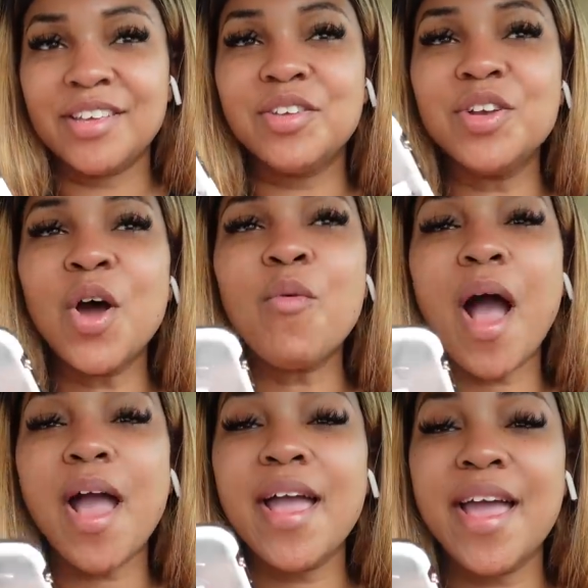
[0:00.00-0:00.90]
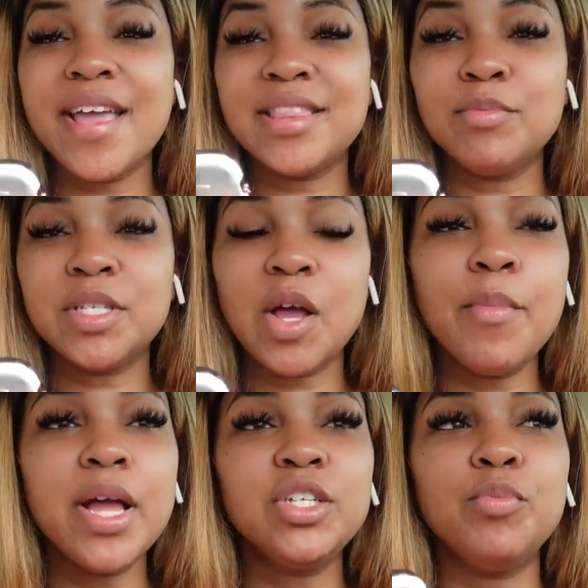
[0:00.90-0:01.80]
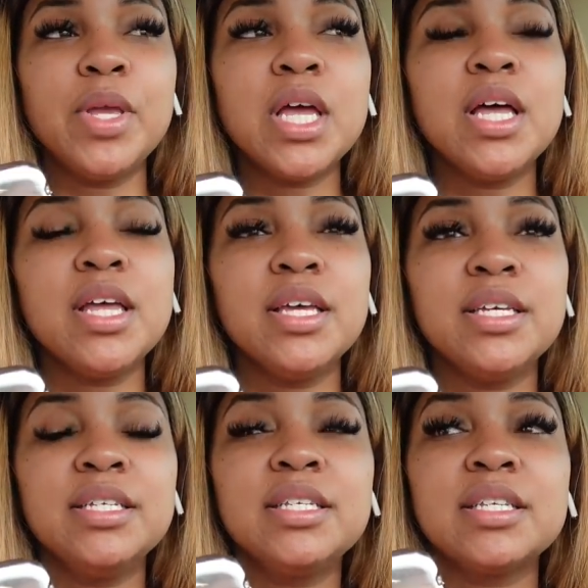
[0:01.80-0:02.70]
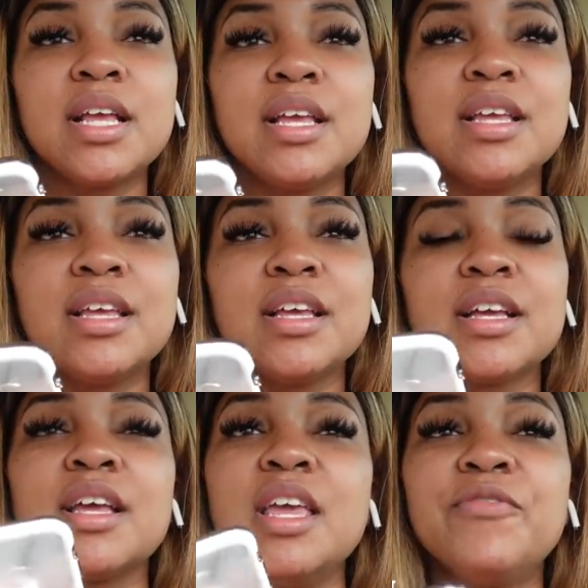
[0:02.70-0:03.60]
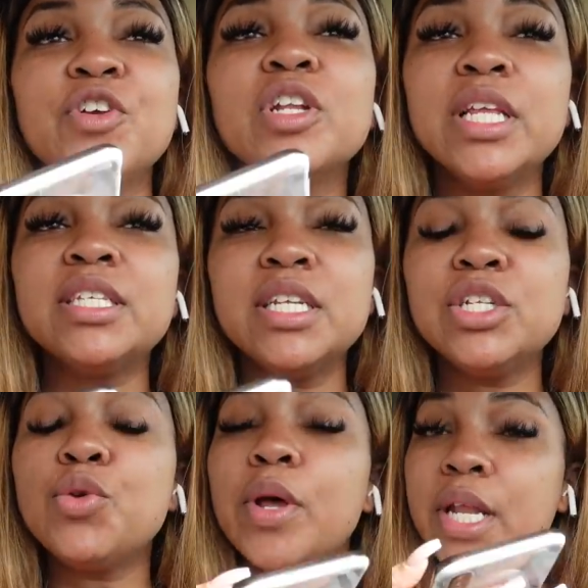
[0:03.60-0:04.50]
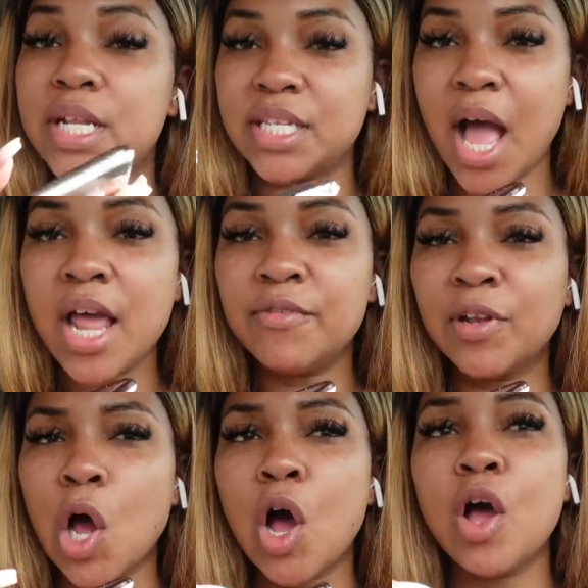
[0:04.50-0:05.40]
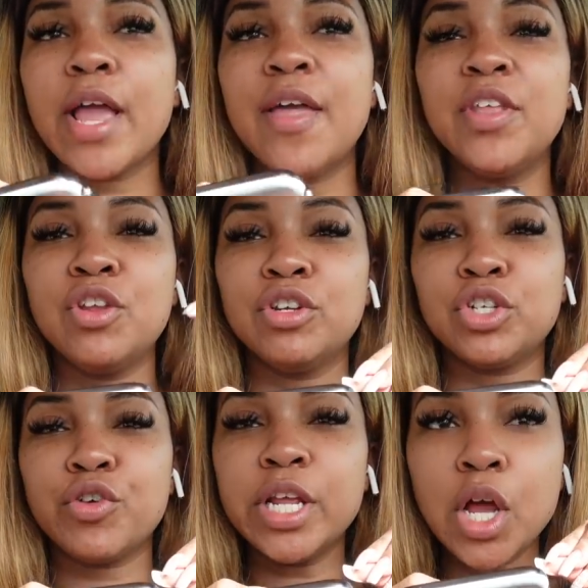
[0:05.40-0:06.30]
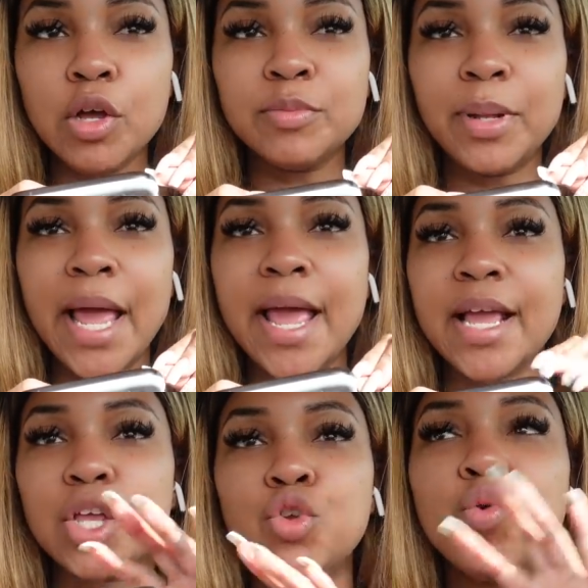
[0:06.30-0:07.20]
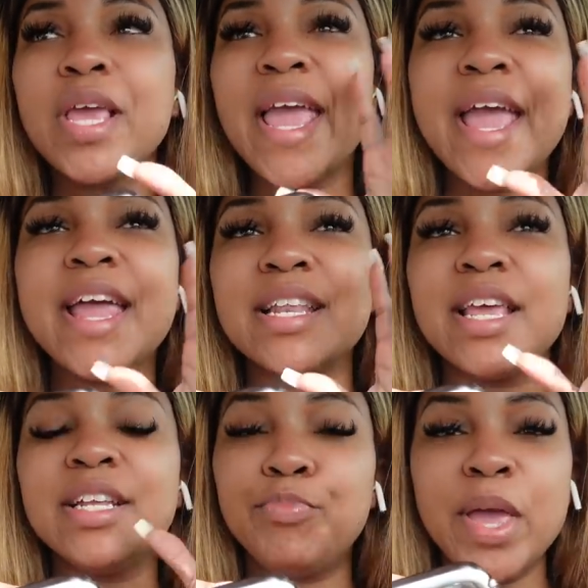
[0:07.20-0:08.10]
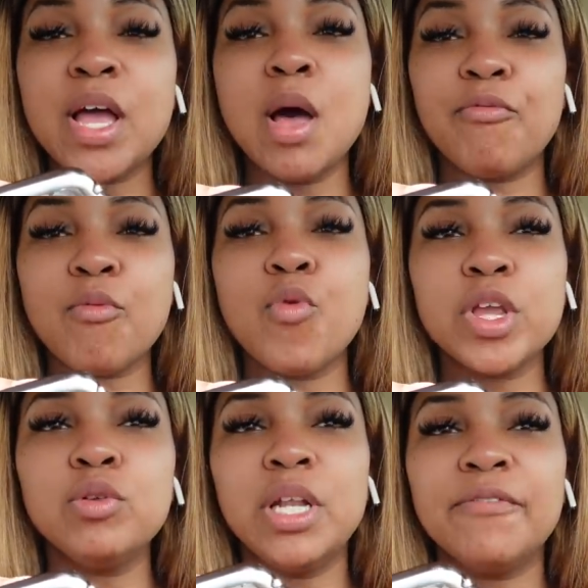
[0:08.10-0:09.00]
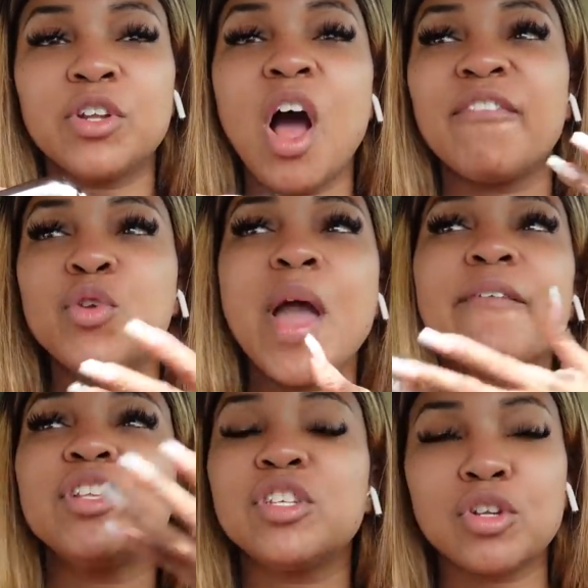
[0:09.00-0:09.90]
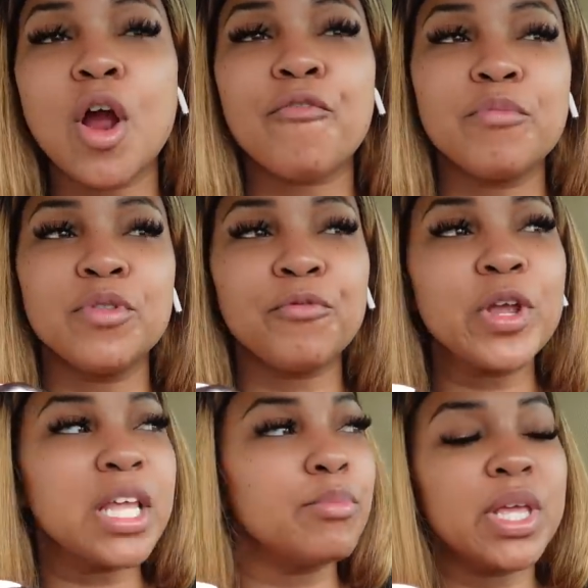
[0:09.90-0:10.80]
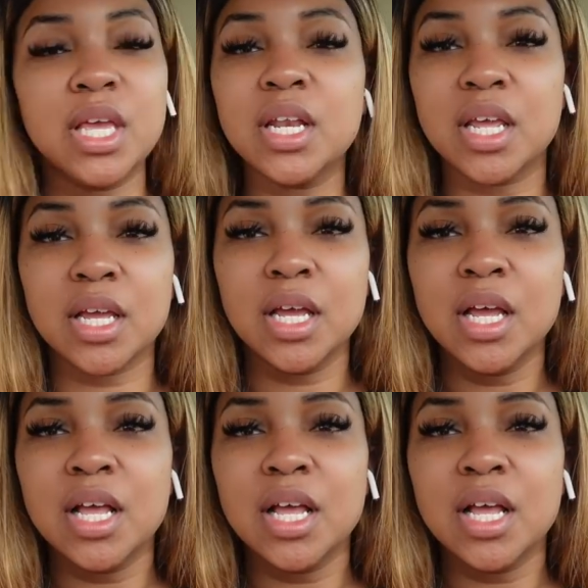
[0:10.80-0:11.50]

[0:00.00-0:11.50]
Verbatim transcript: You know why I hate them so much? Because if you're listening to it and it's kind of long and then your screen goes black, you can't pick up from where you left off. You have to start from the freaking beginning.